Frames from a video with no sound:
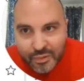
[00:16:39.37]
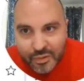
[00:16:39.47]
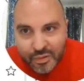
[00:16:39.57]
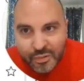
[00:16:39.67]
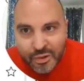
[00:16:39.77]

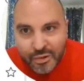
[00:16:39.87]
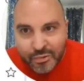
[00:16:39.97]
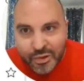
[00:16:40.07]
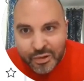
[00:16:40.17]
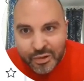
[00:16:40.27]
These are all
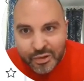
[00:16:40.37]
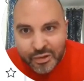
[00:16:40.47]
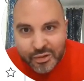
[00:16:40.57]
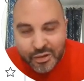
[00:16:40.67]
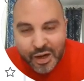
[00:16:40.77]
really good.
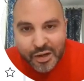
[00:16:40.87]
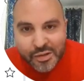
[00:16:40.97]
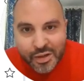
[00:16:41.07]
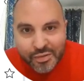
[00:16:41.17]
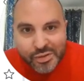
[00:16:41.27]
So, like I
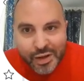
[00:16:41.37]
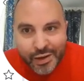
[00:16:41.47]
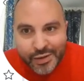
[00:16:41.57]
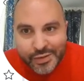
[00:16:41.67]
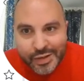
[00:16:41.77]
said, this is an
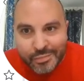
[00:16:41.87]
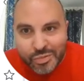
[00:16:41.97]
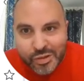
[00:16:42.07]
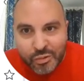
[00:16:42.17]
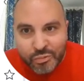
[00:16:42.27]

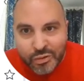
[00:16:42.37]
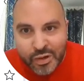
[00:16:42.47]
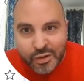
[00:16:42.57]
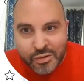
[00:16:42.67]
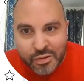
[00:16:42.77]
87% win
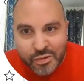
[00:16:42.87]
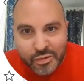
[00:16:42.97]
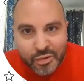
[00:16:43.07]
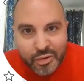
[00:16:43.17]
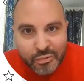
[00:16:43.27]
rate, so these
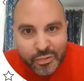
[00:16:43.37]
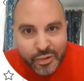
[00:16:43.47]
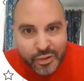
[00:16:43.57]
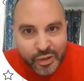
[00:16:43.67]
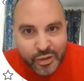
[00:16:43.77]
are all
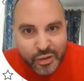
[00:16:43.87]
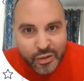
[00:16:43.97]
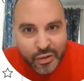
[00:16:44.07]
really good.